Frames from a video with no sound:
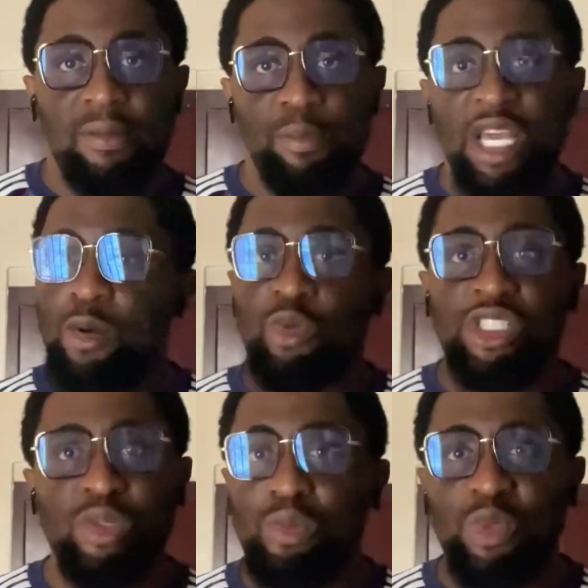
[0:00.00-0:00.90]
Man, we
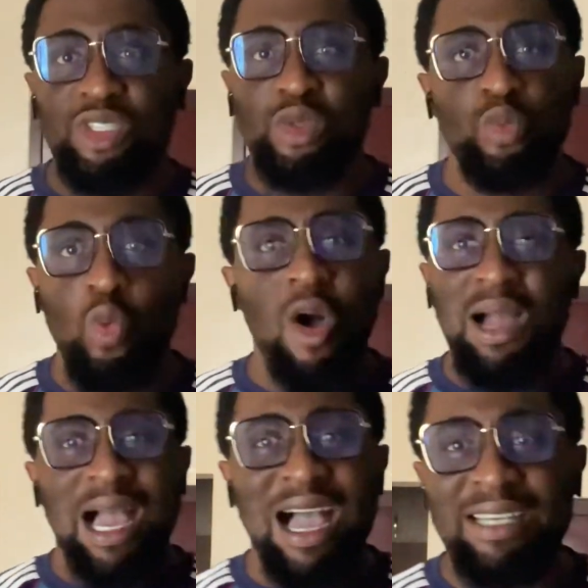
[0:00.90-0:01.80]
should
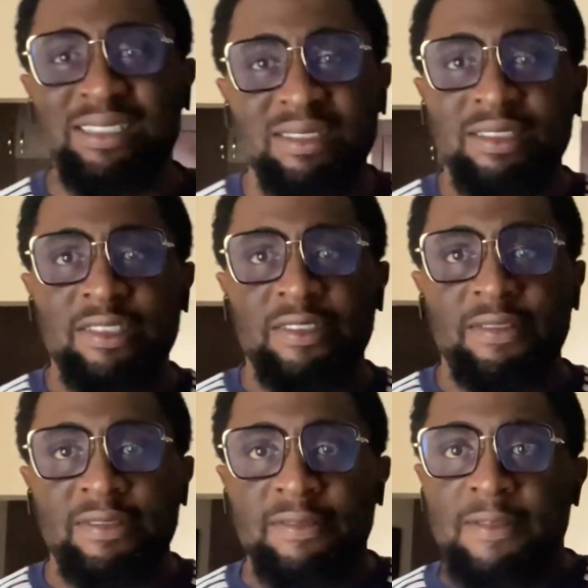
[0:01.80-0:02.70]
work hard,
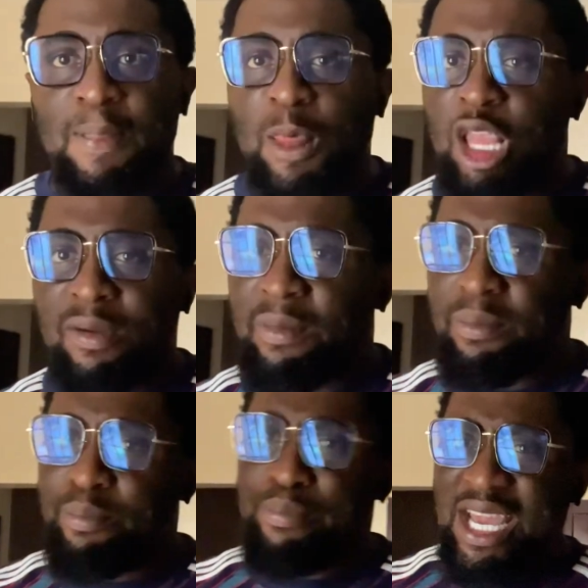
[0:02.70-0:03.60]

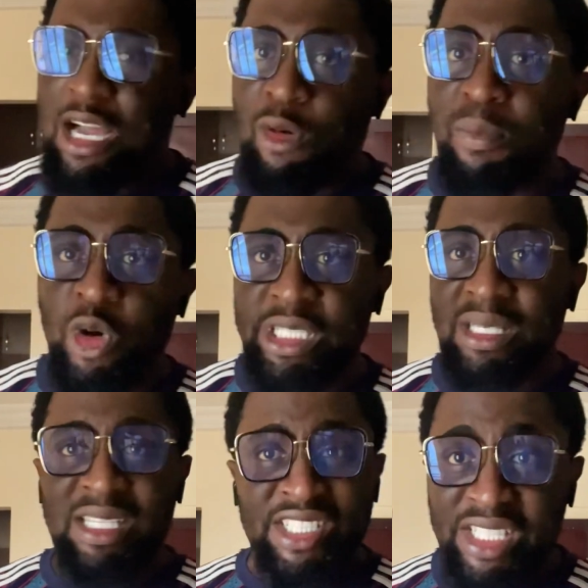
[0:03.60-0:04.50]
make our money
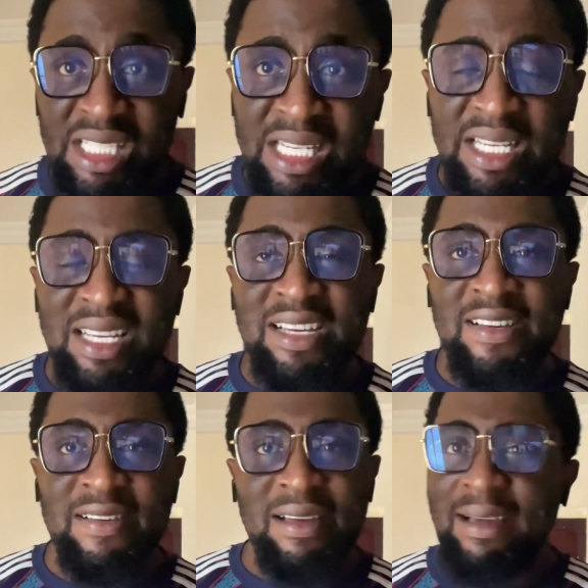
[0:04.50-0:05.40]
legitly,
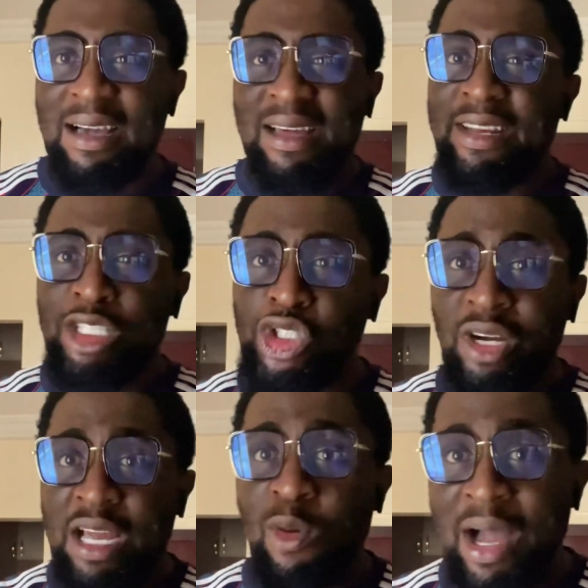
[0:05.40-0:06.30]
and
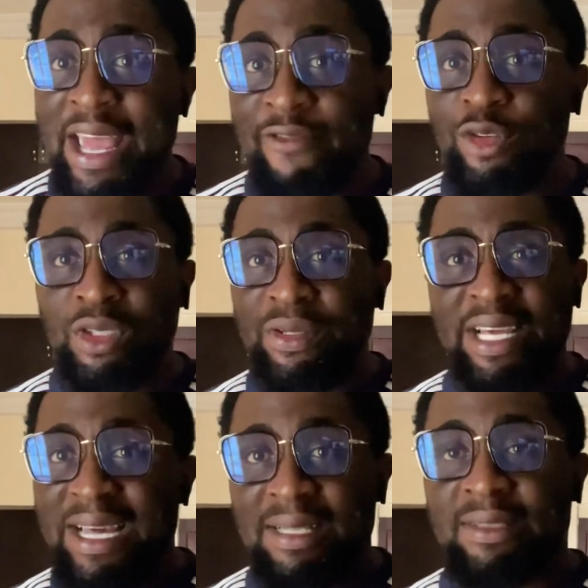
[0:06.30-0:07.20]
enjoy our heaven
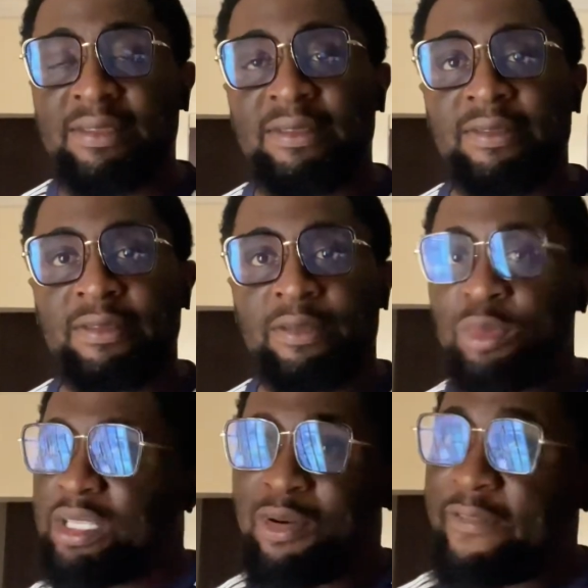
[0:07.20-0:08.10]
on earth
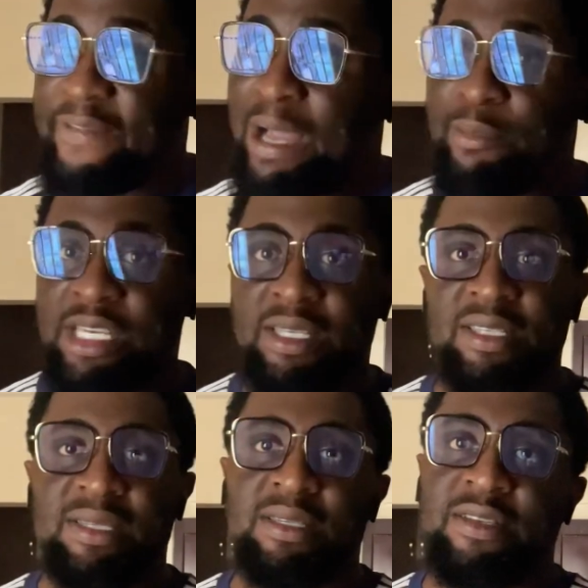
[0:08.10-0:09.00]
with our families.